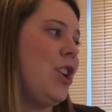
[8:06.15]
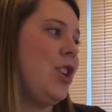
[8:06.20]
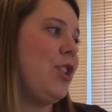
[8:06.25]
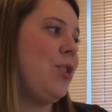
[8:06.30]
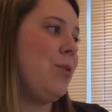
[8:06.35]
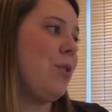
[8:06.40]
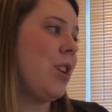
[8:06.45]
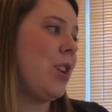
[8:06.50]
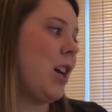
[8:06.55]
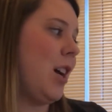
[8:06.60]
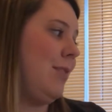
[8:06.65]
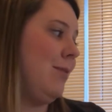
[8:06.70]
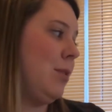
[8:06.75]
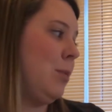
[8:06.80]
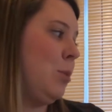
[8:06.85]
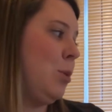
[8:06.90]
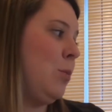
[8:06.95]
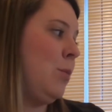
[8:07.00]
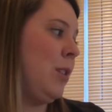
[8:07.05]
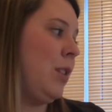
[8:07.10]
You are
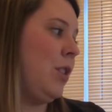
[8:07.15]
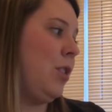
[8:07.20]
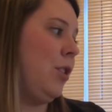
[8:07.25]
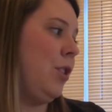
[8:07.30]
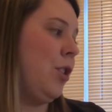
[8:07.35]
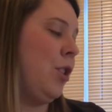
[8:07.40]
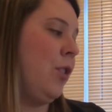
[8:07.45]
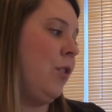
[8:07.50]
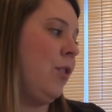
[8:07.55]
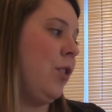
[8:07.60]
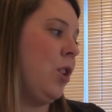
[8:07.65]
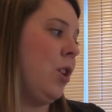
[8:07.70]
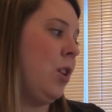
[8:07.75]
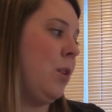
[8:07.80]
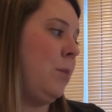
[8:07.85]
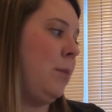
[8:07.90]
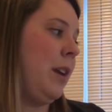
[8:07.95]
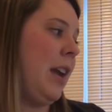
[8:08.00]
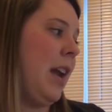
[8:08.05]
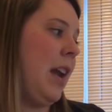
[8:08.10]
comfortable with your
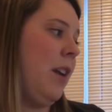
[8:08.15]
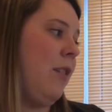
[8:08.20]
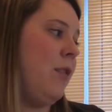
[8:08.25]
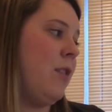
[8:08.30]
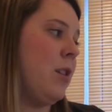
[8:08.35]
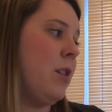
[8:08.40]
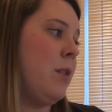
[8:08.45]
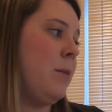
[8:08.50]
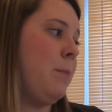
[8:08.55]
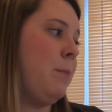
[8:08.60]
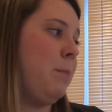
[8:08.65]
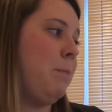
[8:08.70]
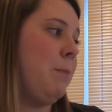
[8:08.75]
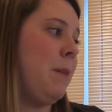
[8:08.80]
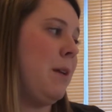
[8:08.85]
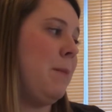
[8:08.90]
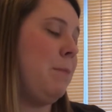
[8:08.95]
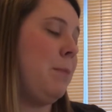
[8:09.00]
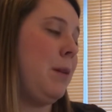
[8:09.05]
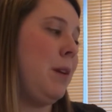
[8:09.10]
overall behavior,
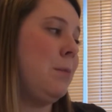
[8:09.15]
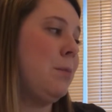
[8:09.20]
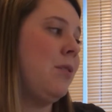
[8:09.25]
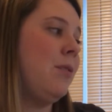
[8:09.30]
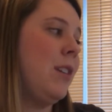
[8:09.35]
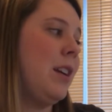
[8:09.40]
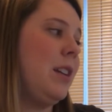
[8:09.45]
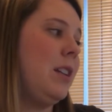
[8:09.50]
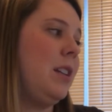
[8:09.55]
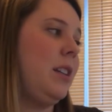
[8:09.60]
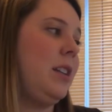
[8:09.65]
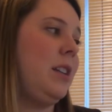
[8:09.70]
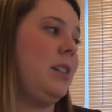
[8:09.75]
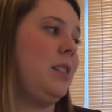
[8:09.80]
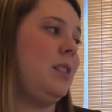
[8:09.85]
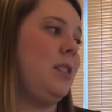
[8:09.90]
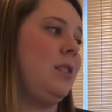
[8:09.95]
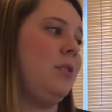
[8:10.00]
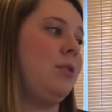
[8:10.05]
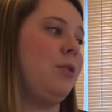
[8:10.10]
and people find it
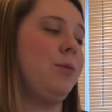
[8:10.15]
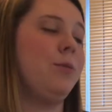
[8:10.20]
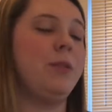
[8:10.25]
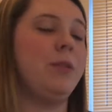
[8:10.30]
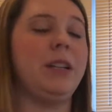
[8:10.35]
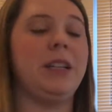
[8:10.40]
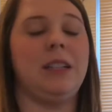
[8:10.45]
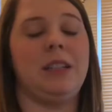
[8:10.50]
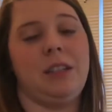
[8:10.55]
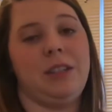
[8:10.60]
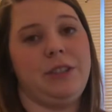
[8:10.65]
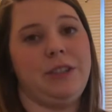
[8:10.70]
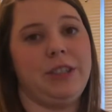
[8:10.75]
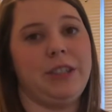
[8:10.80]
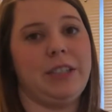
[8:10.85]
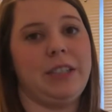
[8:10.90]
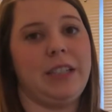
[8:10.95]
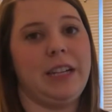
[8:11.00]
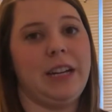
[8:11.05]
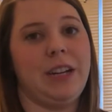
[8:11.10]
easy to read and
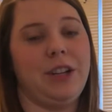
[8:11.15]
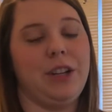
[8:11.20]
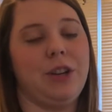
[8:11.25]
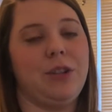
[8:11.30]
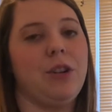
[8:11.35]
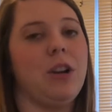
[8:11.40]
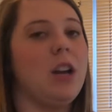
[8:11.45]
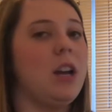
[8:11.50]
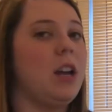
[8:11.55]
understand you.